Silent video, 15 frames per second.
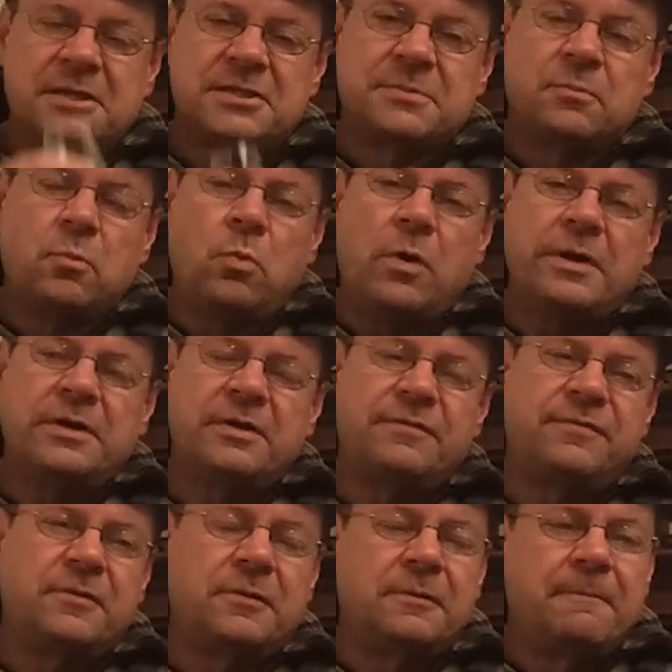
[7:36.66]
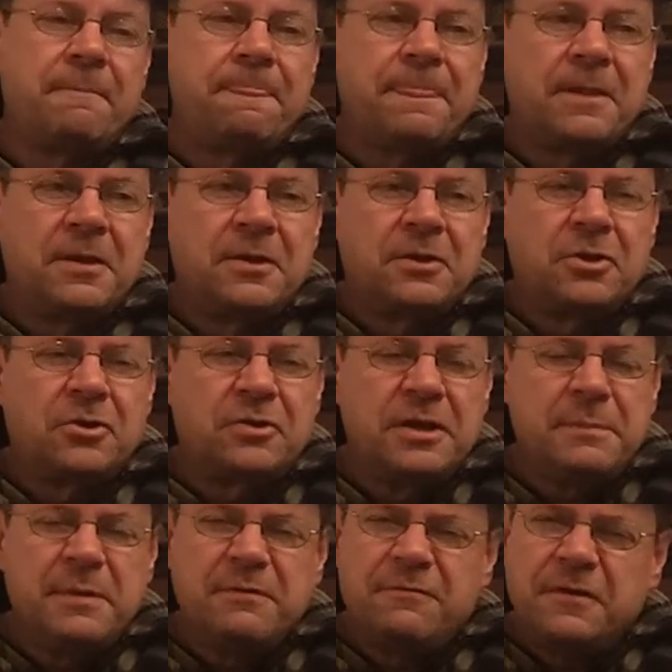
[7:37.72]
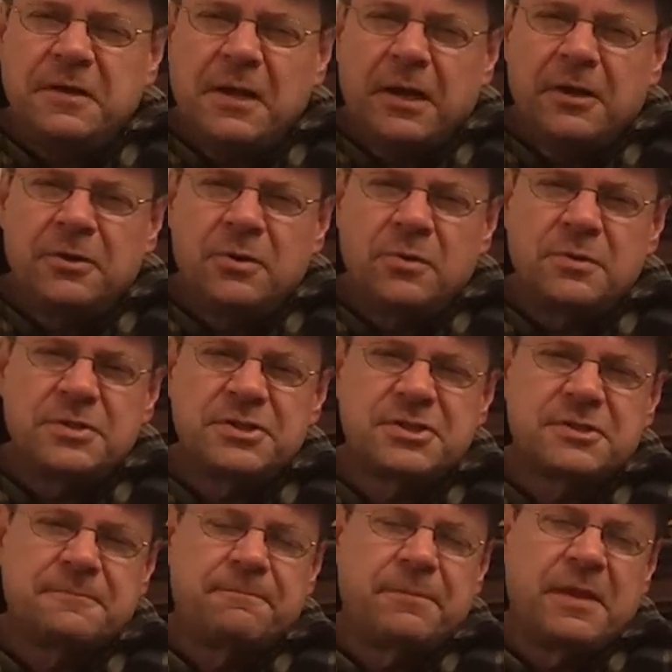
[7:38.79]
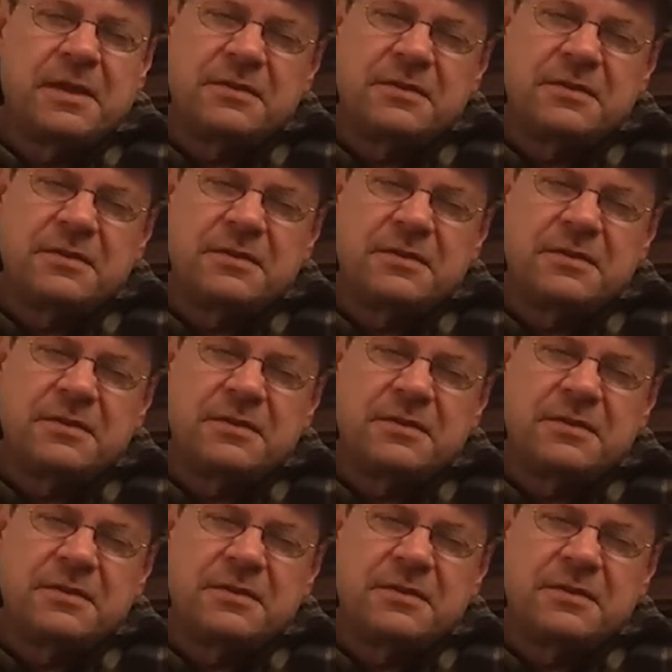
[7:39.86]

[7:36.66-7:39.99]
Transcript: Some wonderful creamy vanilla notes,